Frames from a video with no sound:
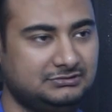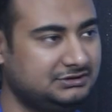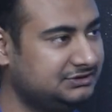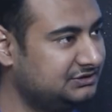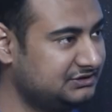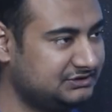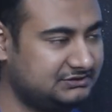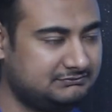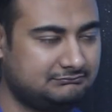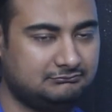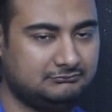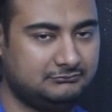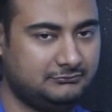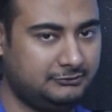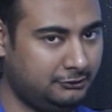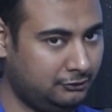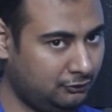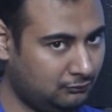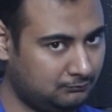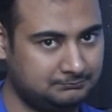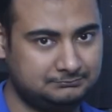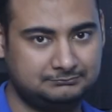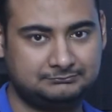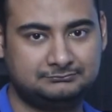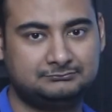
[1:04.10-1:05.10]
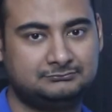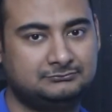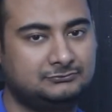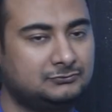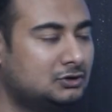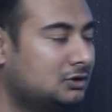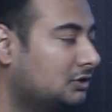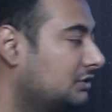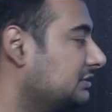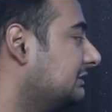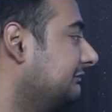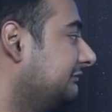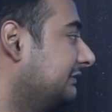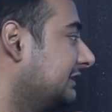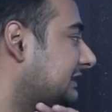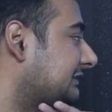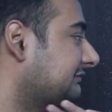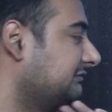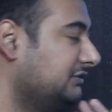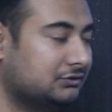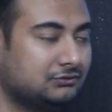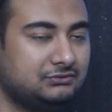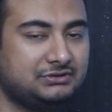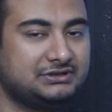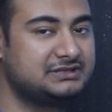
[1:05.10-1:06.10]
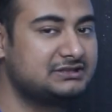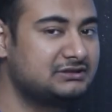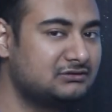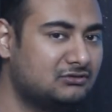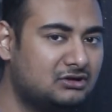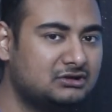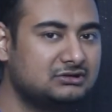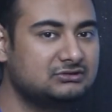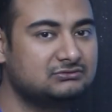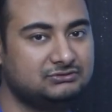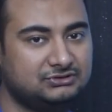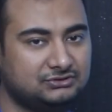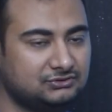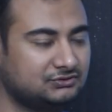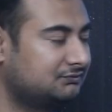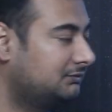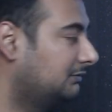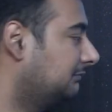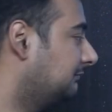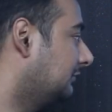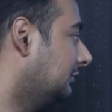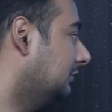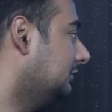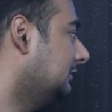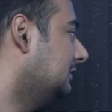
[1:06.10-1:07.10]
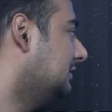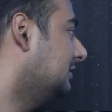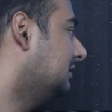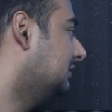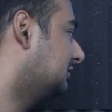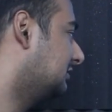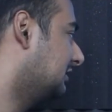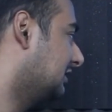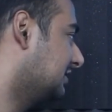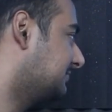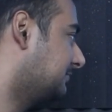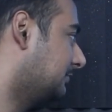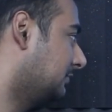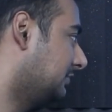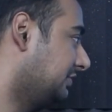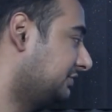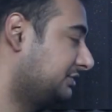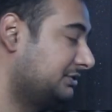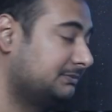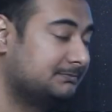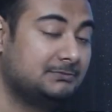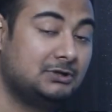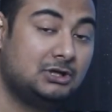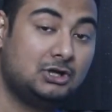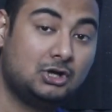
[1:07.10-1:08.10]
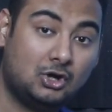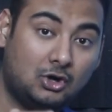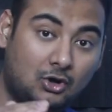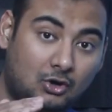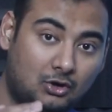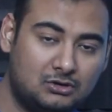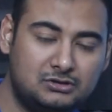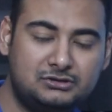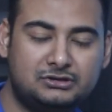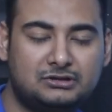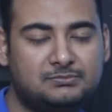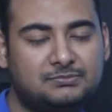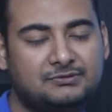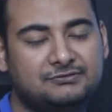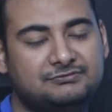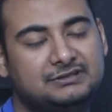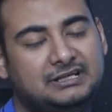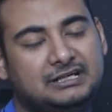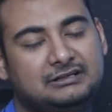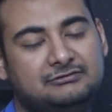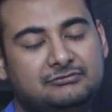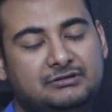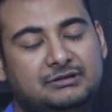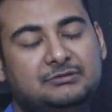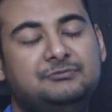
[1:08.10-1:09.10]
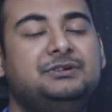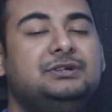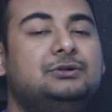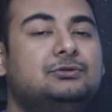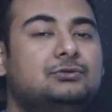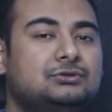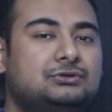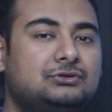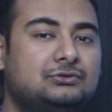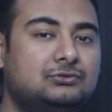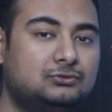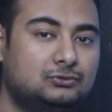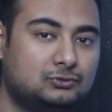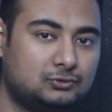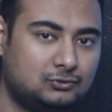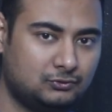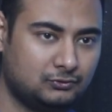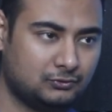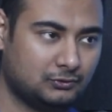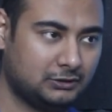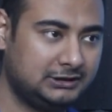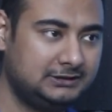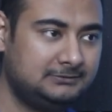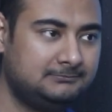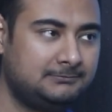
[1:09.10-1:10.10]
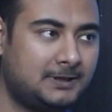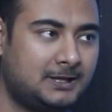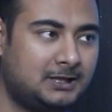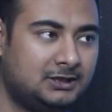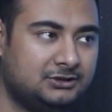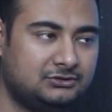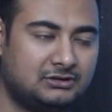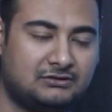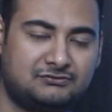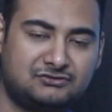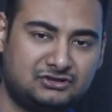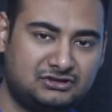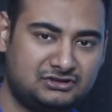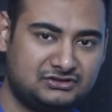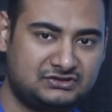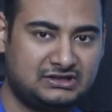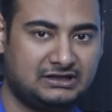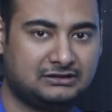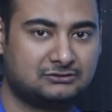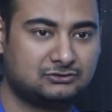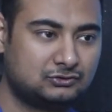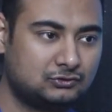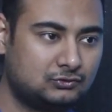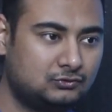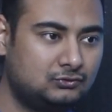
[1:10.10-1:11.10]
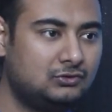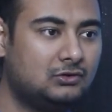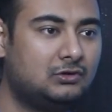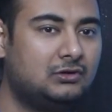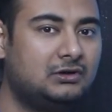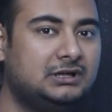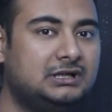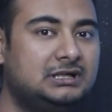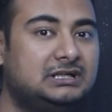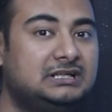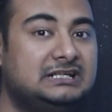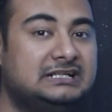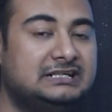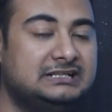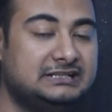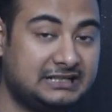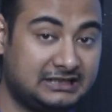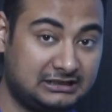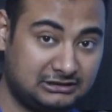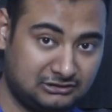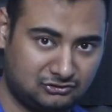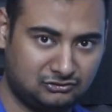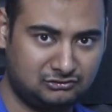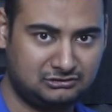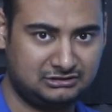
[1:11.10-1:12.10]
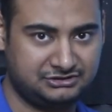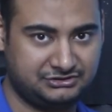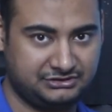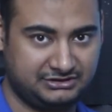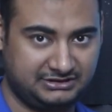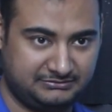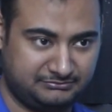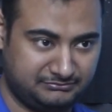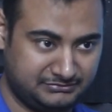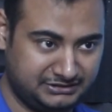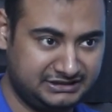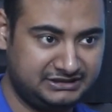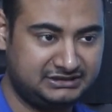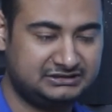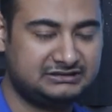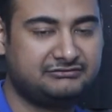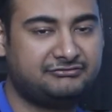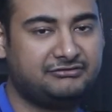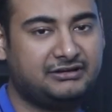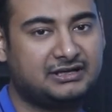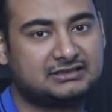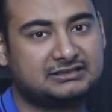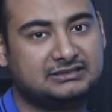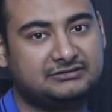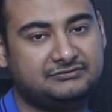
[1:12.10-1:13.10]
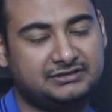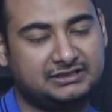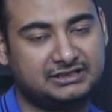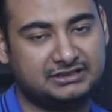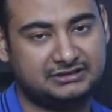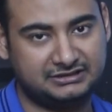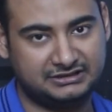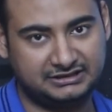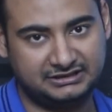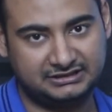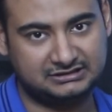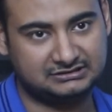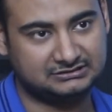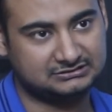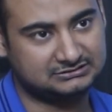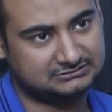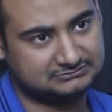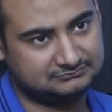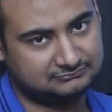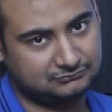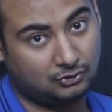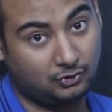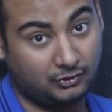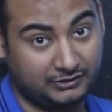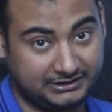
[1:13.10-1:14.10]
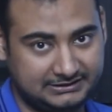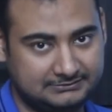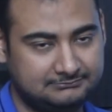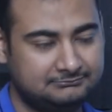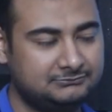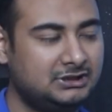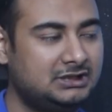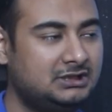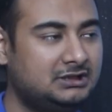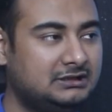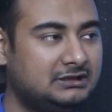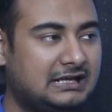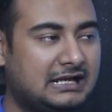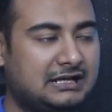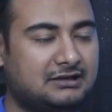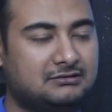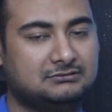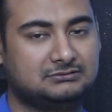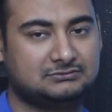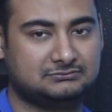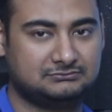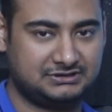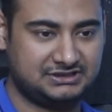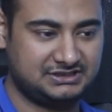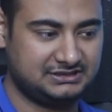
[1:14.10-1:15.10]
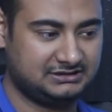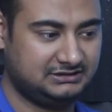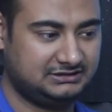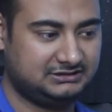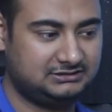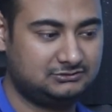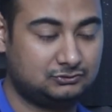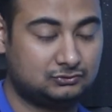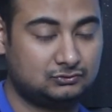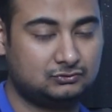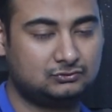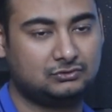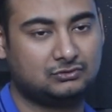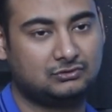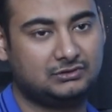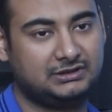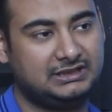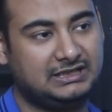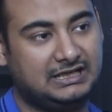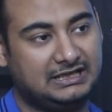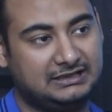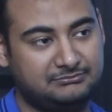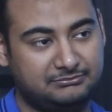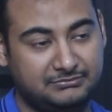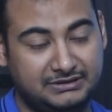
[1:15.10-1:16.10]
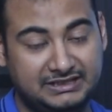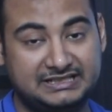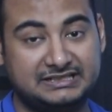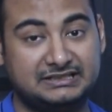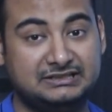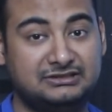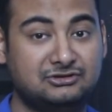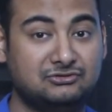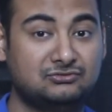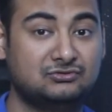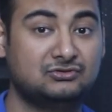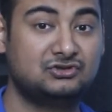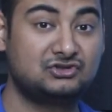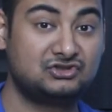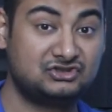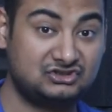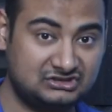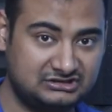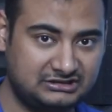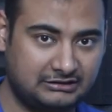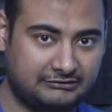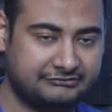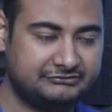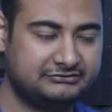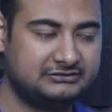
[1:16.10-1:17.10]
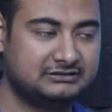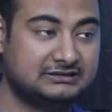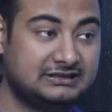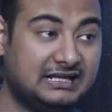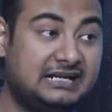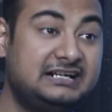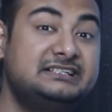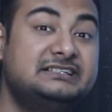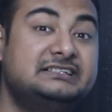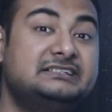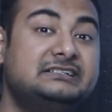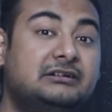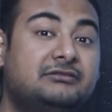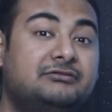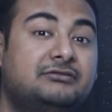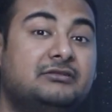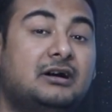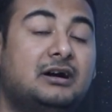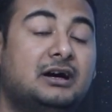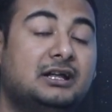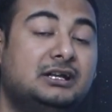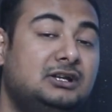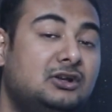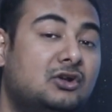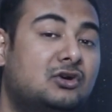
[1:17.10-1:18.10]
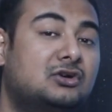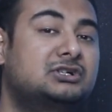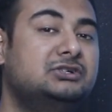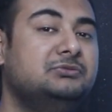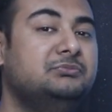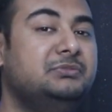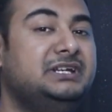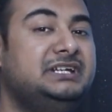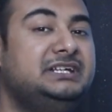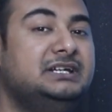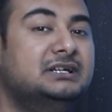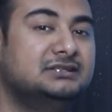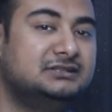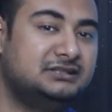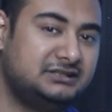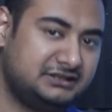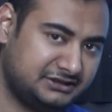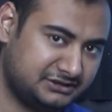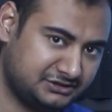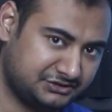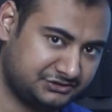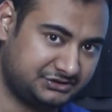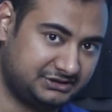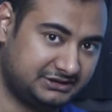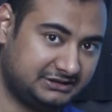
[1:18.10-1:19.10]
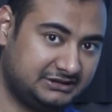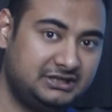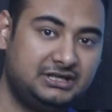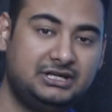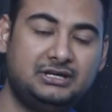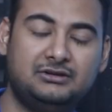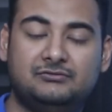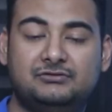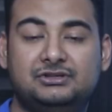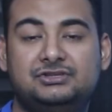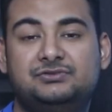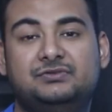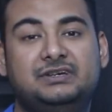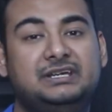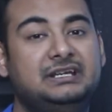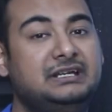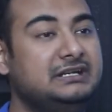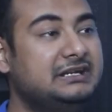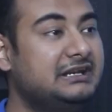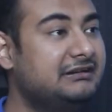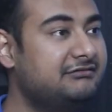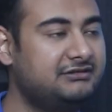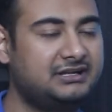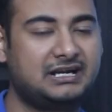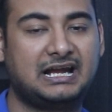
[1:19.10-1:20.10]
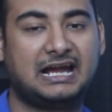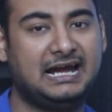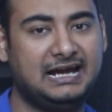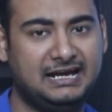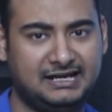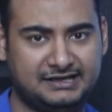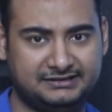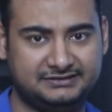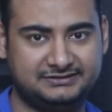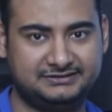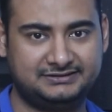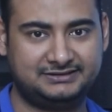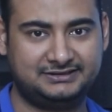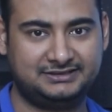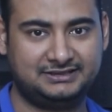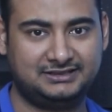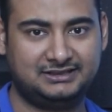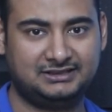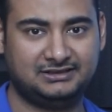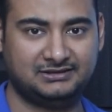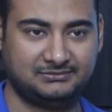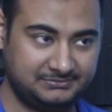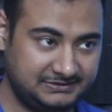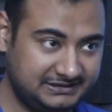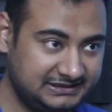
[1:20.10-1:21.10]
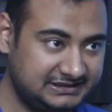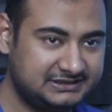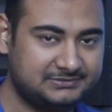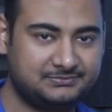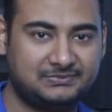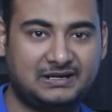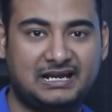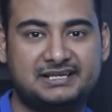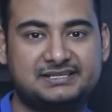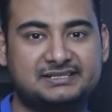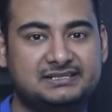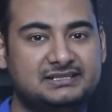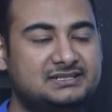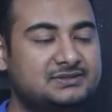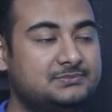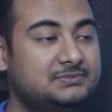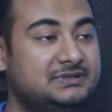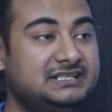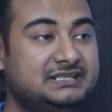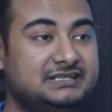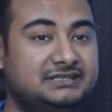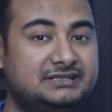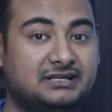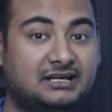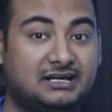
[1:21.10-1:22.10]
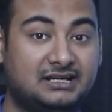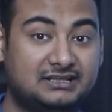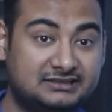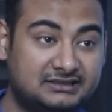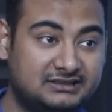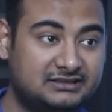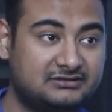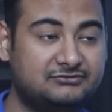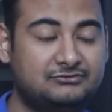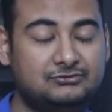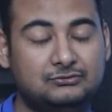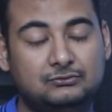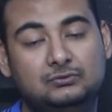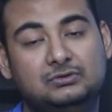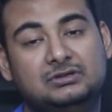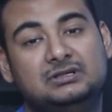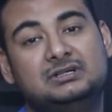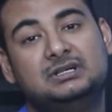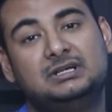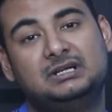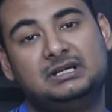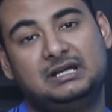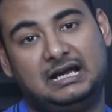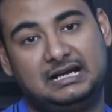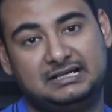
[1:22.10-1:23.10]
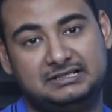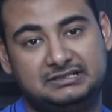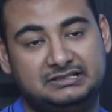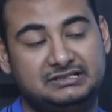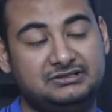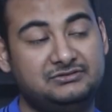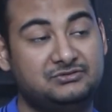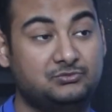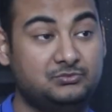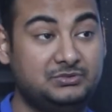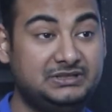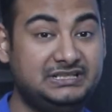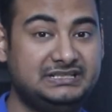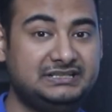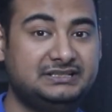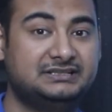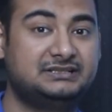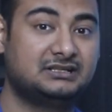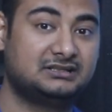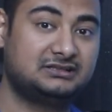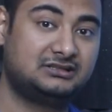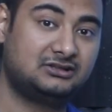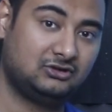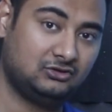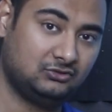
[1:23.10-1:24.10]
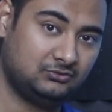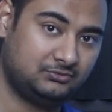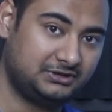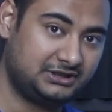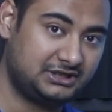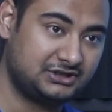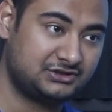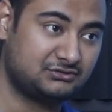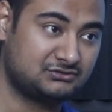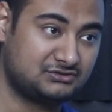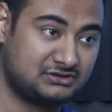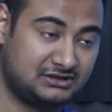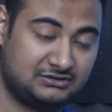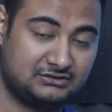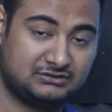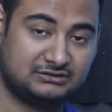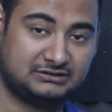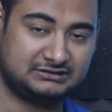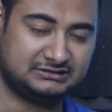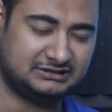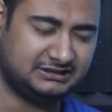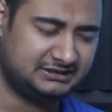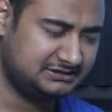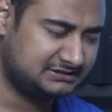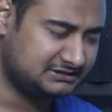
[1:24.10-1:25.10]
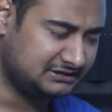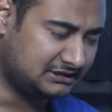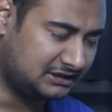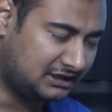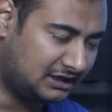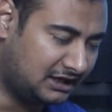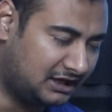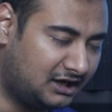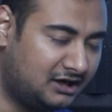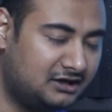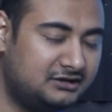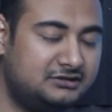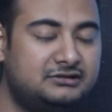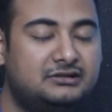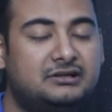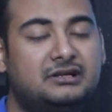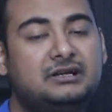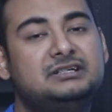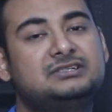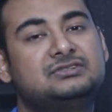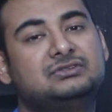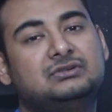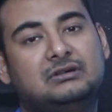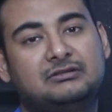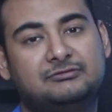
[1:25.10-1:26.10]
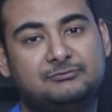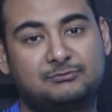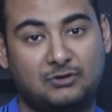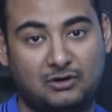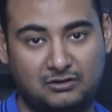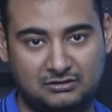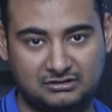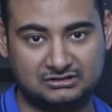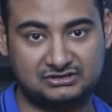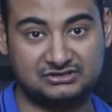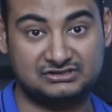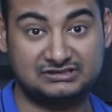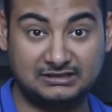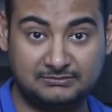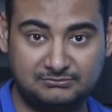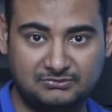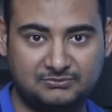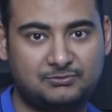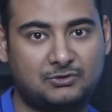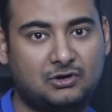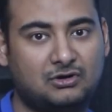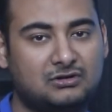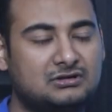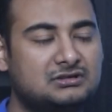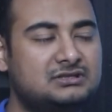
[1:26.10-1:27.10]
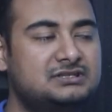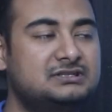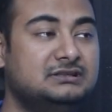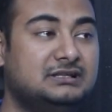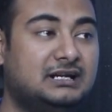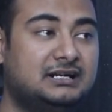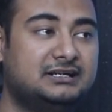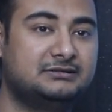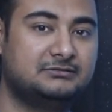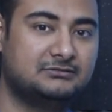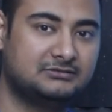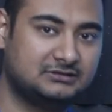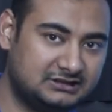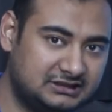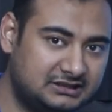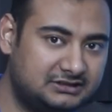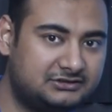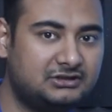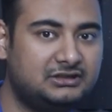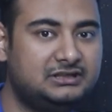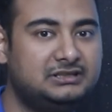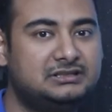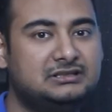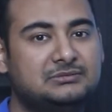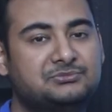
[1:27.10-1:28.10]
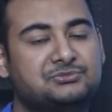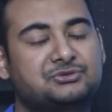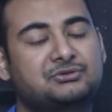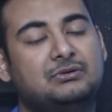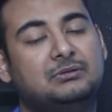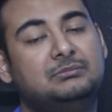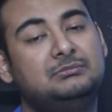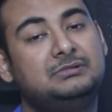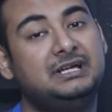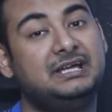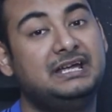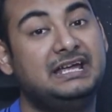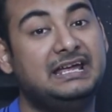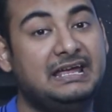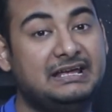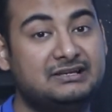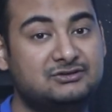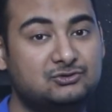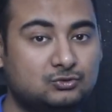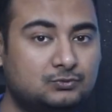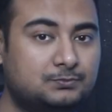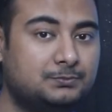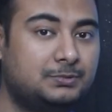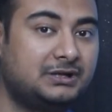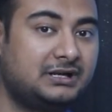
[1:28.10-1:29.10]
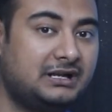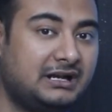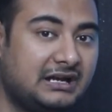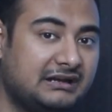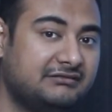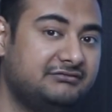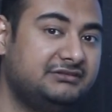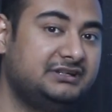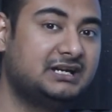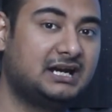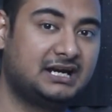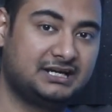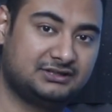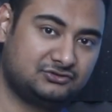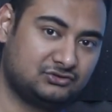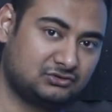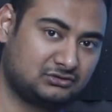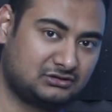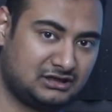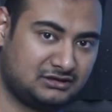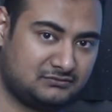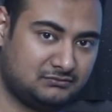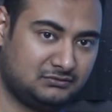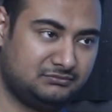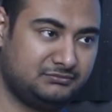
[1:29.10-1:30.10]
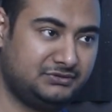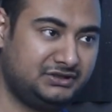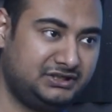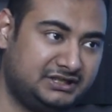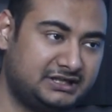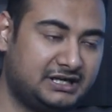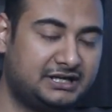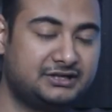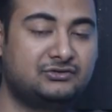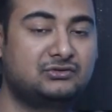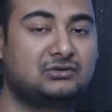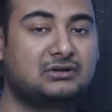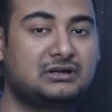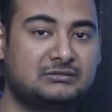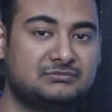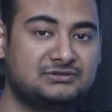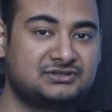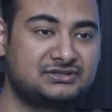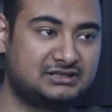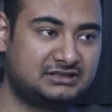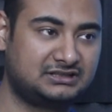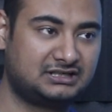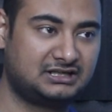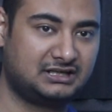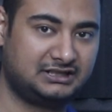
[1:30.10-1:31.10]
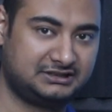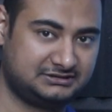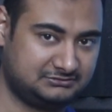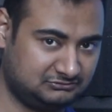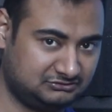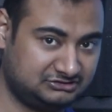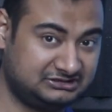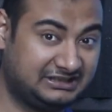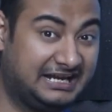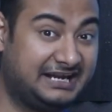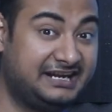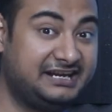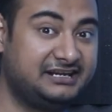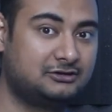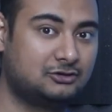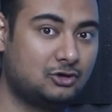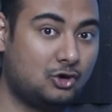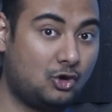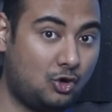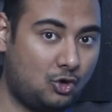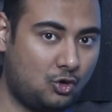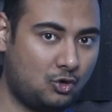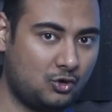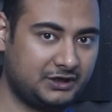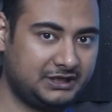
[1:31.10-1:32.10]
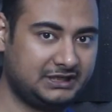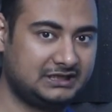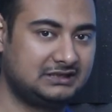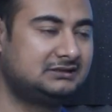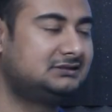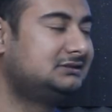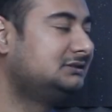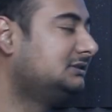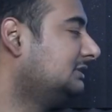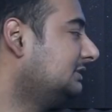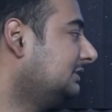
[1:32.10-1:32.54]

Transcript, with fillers: it's just no cost effective no it's not useful for transportation on top of that when we go through crude oil you have to understand crude oil technology meaning the fact that we can take uh, oil uh, basically crude oil and make into stuff that stuff unlocked many other industry which we never had be it plastics, be it other food additives, be it other lubrications. Uh, there is hundreds of products, sub-products that literally comes from super heavy hydrocarbon, meaning hydrocarbons that are like thick oil.